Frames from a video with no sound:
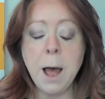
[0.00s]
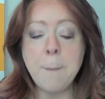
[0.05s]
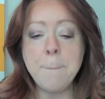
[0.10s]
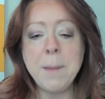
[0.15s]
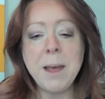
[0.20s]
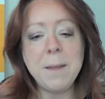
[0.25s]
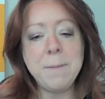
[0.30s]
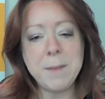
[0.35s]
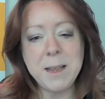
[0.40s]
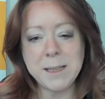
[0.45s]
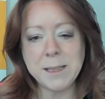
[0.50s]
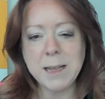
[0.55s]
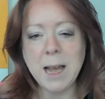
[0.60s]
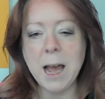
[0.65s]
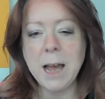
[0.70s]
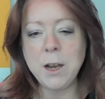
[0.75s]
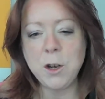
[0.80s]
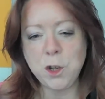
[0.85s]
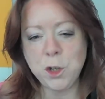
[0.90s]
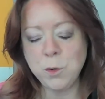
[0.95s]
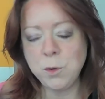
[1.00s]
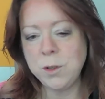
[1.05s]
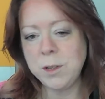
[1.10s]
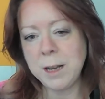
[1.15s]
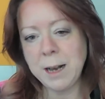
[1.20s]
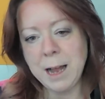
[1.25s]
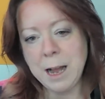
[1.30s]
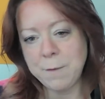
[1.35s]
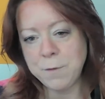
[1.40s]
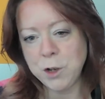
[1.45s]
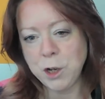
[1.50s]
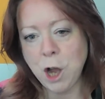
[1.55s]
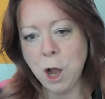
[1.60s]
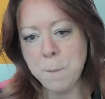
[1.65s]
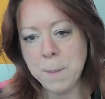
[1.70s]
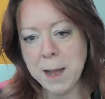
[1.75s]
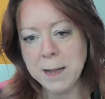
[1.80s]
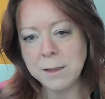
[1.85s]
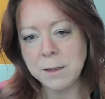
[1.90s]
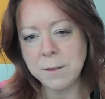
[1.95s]
In this case, you'll still have to go
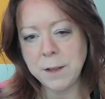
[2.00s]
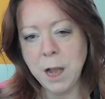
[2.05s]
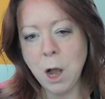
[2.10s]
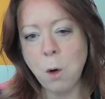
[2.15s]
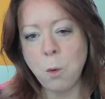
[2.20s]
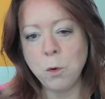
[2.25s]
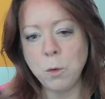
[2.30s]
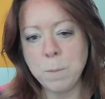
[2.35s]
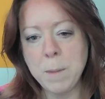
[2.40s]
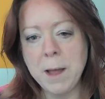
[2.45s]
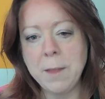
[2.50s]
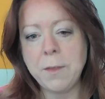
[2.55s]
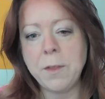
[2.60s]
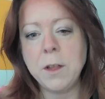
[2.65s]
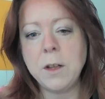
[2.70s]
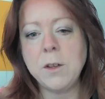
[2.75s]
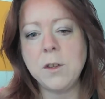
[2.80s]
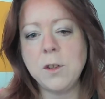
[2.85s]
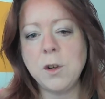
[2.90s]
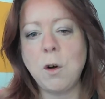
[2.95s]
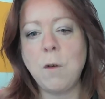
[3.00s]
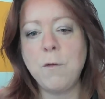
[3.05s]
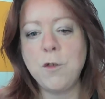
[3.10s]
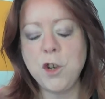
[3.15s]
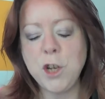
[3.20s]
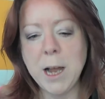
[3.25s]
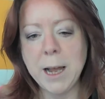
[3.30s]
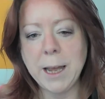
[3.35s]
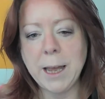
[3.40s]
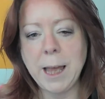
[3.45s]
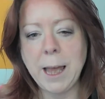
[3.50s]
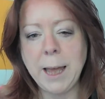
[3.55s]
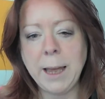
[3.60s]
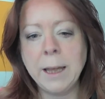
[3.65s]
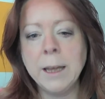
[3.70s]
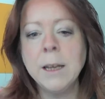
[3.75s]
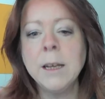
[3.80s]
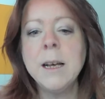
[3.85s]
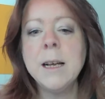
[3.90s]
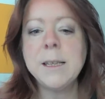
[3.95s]
back to the old methods of
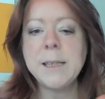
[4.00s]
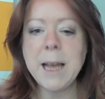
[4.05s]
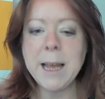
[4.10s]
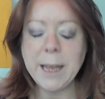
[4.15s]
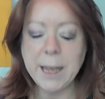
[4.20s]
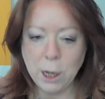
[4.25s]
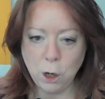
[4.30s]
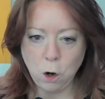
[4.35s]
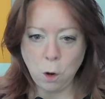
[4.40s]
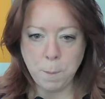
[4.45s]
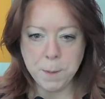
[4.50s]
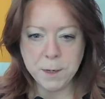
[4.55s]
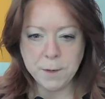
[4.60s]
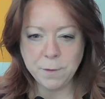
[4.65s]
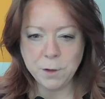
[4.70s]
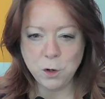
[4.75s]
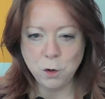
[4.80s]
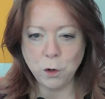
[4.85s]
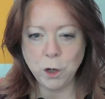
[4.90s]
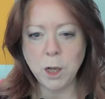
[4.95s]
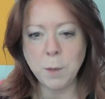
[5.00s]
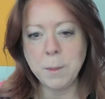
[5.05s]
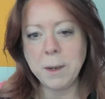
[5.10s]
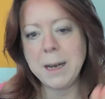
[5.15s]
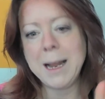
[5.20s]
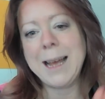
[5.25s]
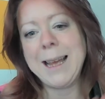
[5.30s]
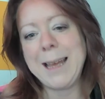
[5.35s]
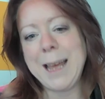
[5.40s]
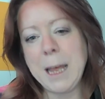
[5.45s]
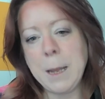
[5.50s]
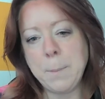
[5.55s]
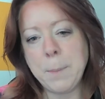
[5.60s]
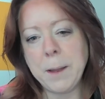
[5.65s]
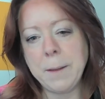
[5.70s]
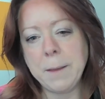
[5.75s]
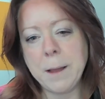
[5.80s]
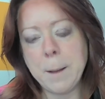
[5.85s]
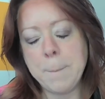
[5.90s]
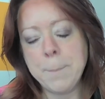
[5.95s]
checking, taking copies of the document and
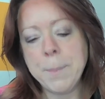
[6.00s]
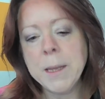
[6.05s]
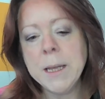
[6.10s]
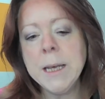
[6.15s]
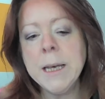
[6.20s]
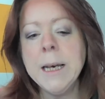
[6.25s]
keeping them.